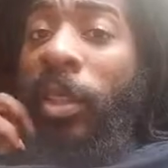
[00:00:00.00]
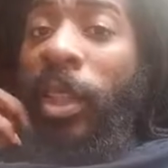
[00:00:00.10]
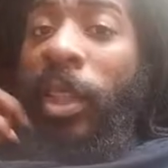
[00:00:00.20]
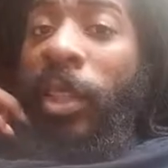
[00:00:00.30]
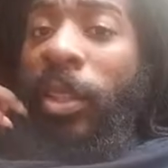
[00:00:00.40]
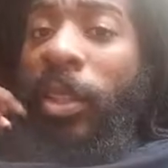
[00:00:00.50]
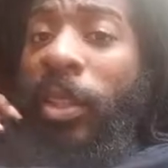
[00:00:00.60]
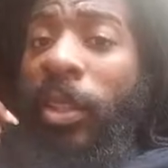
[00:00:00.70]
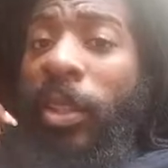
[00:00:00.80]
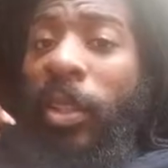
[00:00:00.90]
Like,
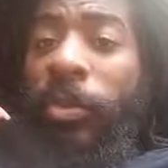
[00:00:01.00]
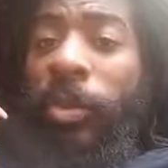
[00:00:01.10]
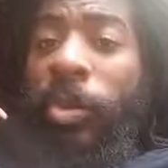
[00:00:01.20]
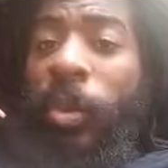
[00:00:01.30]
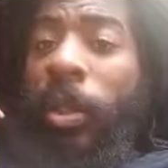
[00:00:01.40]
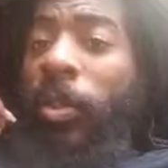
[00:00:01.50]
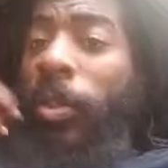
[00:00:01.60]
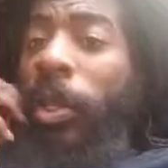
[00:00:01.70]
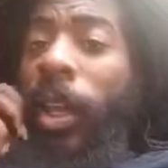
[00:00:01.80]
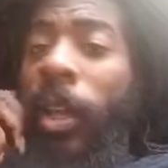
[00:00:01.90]
if you want to
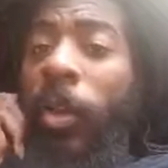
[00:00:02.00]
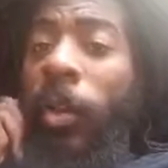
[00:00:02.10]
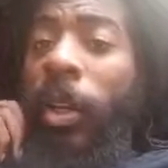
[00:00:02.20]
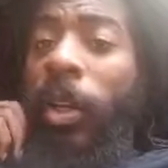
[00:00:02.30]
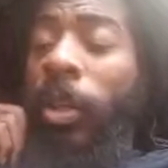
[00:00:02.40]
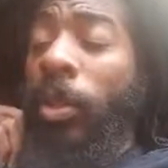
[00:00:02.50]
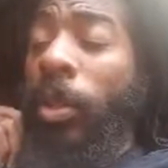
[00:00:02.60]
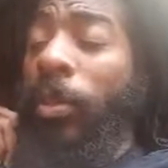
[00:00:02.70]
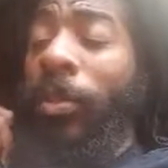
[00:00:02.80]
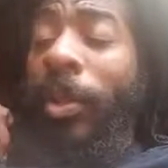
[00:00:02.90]
be that weirdo,
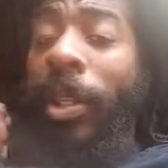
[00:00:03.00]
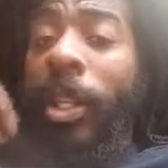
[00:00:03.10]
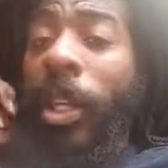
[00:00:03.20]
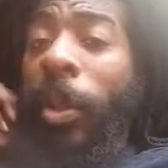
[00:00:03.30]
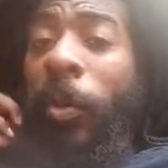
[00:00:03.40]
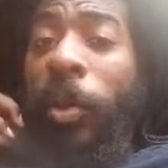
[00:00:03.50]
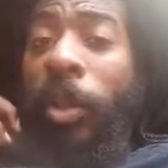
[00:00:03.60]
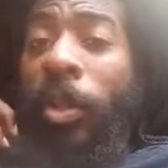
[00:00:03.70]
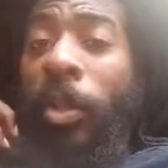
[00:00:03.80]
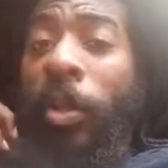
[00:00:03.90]
then be that
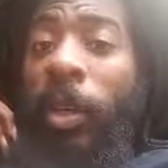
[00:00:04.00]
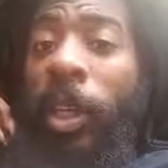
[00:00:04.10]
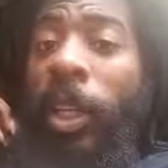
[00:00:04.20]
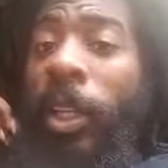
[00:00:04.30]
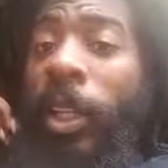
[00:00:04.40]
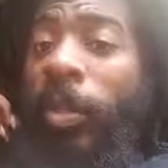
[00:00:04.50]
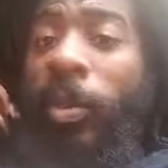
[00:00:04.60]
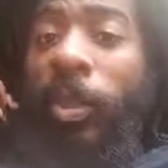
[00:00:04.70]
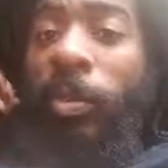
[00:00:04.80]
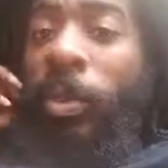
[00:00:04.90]
weirdo, okay? That's
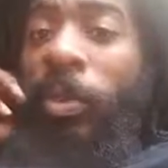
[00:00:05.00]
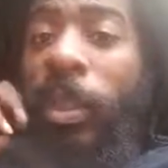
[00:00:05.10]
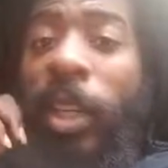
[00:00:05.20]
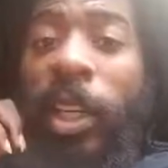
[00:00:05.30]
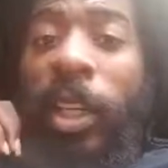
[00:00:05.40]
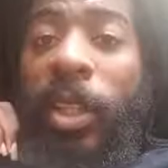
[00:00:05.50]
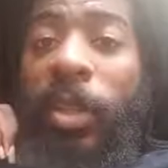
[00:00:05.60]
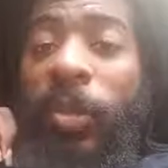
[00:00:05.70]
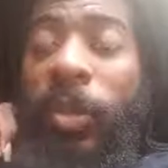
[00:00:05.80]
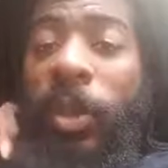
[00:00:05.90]
what the movie, you
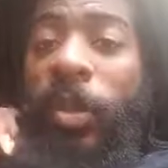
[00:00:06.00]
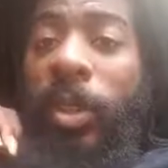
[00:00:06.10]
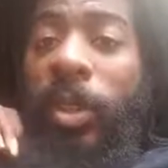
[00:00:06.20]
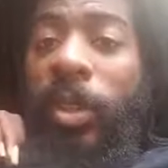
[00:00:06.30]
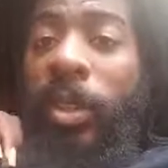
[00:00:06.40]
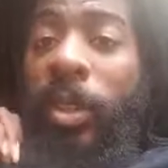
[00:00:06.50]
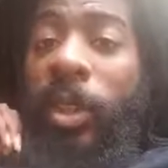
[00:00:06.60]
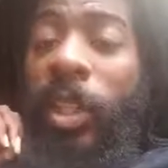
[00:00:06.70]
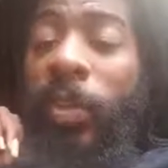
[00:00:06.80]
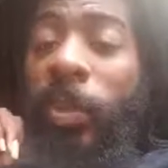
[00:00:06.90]
feel me? So, you know,
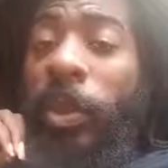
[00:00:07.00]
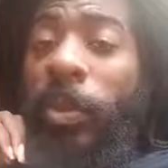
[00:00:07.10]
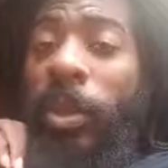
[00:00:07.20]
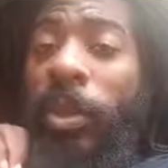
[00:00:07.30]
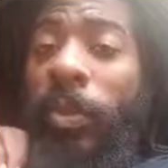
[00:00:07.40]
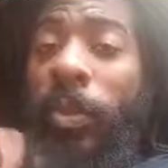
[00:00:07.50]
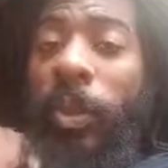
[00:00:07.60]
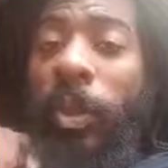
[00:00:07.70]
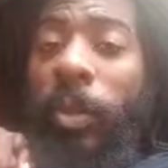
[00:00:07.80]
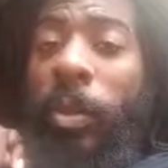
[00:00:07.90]
that's what people look for
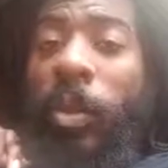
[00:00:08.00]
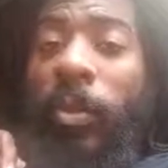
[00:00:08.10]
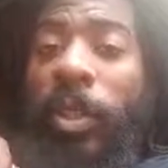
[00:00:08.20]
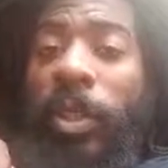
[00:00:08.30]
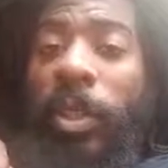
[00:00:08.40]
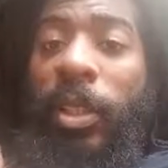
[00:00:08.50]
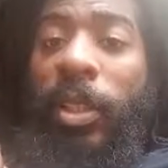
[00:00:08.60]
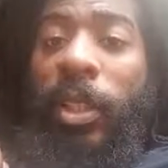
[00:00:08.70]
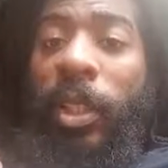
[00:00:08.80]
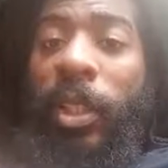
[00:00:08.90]
in the movies and
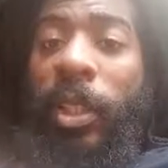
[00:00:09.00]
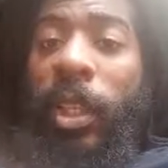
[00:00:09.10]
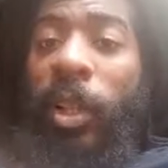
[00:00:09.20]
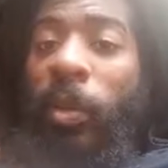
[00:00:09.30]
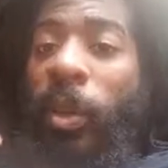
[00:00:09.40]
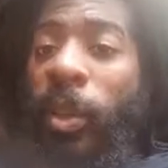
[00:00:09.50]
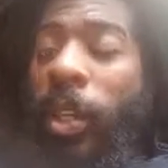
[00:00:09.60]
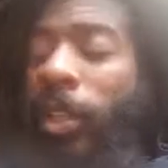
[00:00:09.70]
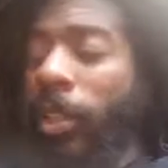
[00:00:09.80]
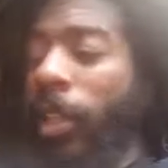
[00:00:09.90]
shit like that, where
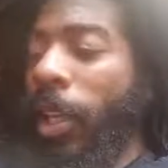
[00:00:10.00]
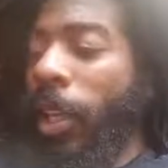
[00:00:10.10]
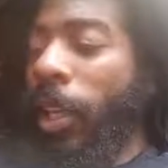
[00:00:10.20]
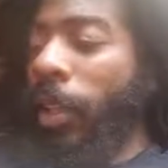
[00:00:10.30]
they stand.